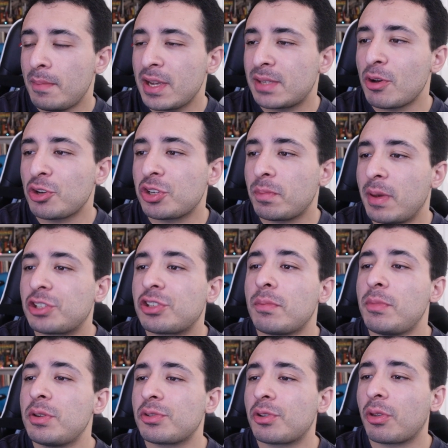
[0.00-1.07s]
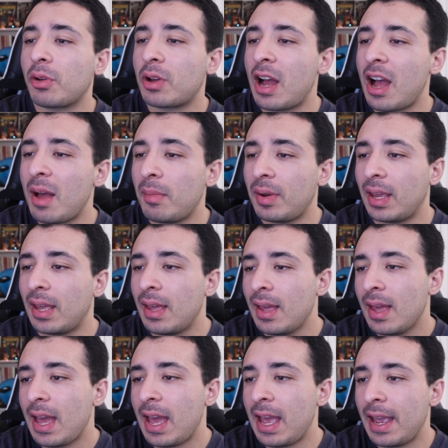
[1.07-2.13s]
Best Motion Picture, Musical or Comedy,
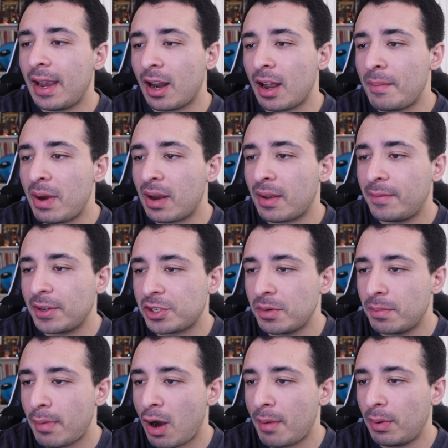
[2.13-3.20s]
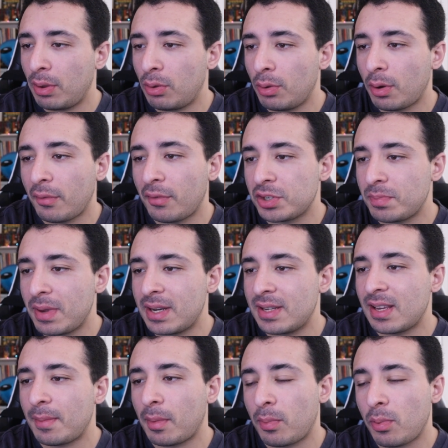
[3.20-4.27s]
Air, American Fiction, Barbie, The Holdovers, May
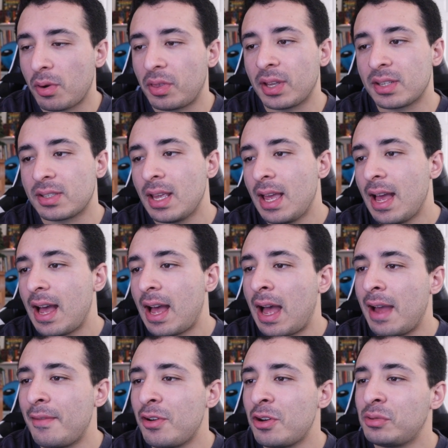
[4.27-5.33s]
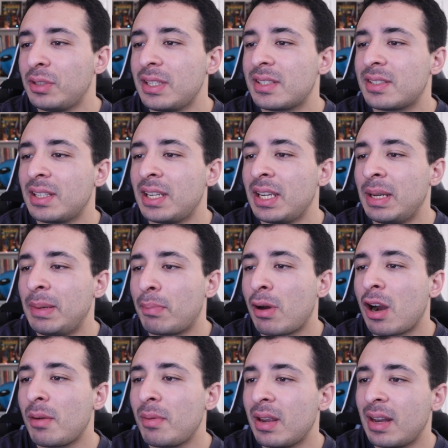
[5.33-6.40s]
December, Poor Things. I've only seen
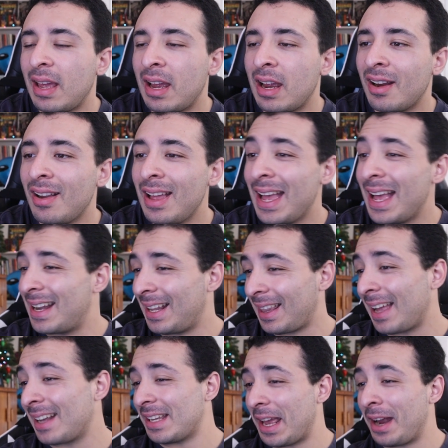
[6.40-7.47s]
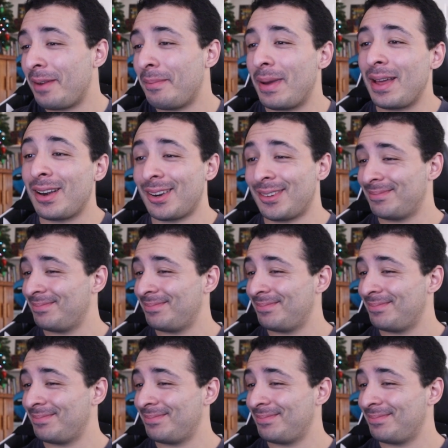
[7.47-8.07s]
Barbie and Air, and I liked Air better.